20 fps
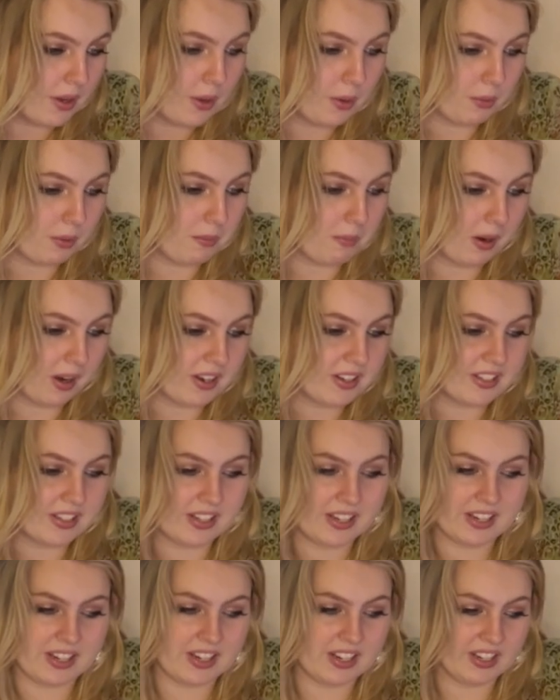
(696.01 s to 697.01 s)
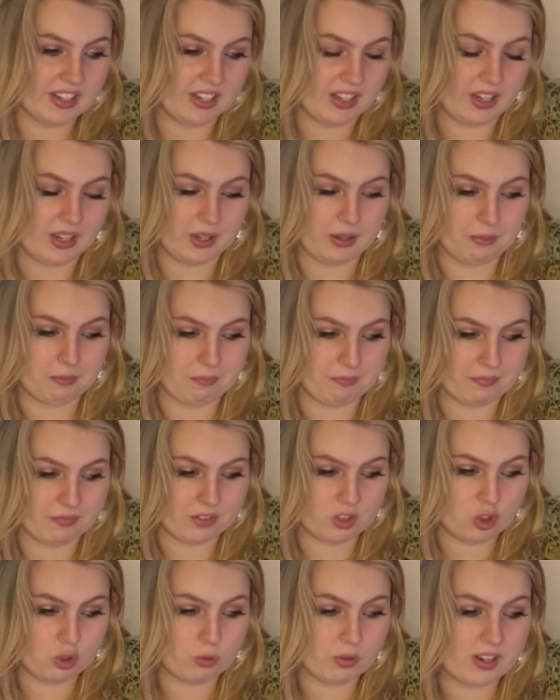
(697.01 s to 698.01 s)
We might see
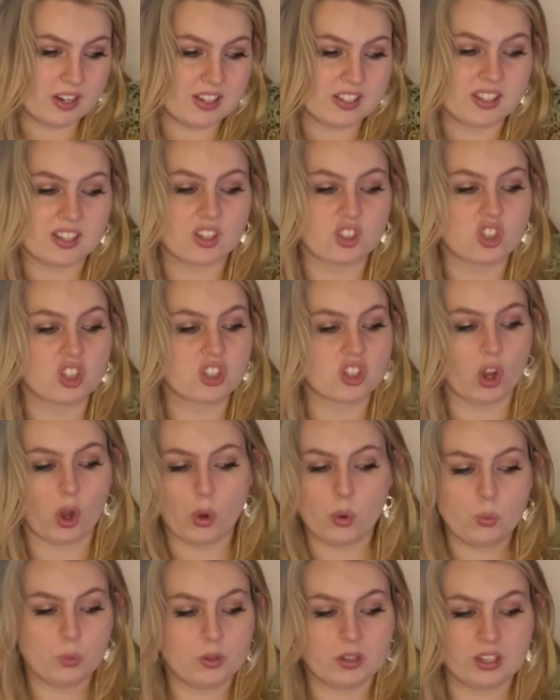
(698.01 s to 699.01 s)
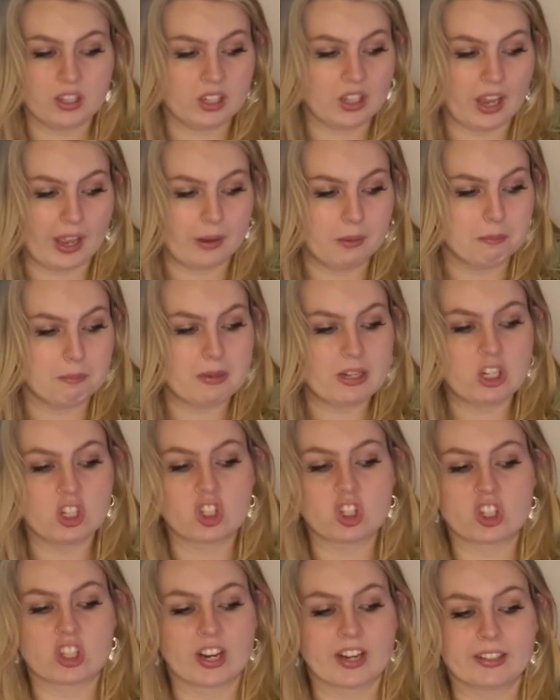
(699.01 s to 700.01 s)
trees such as oak and beech
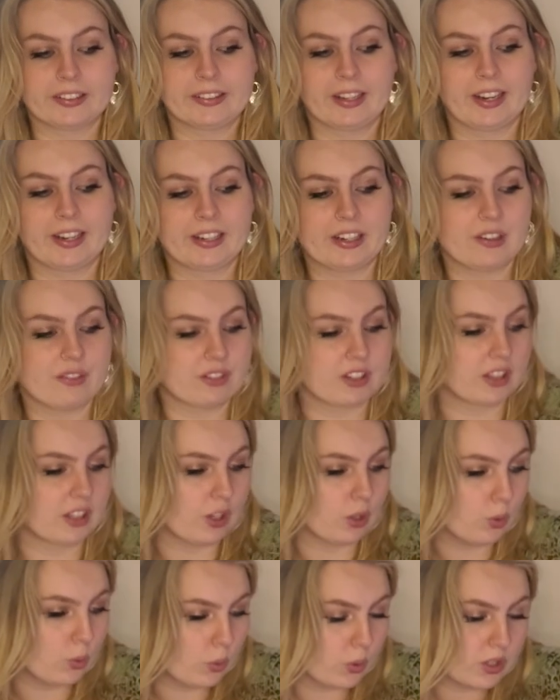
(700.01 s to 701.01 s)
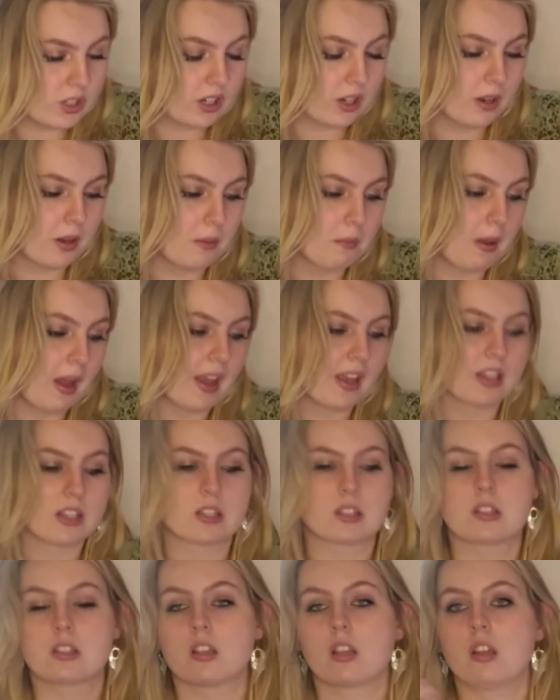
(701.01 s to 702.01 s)
shedding their leaves in the autumn
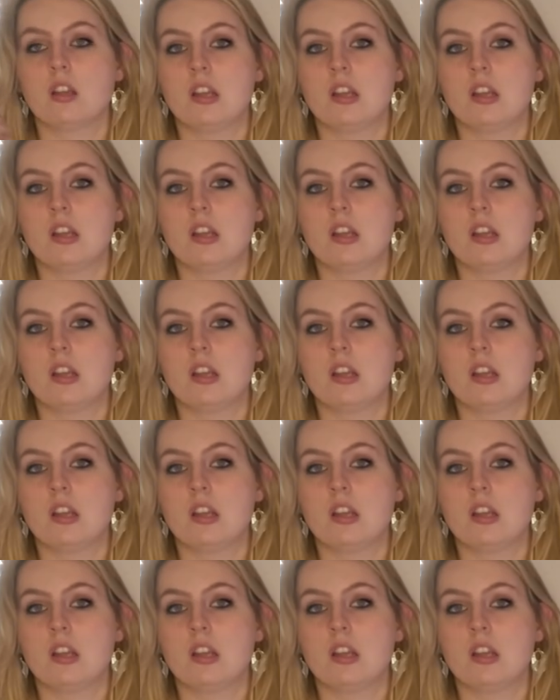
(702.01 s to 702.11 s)
as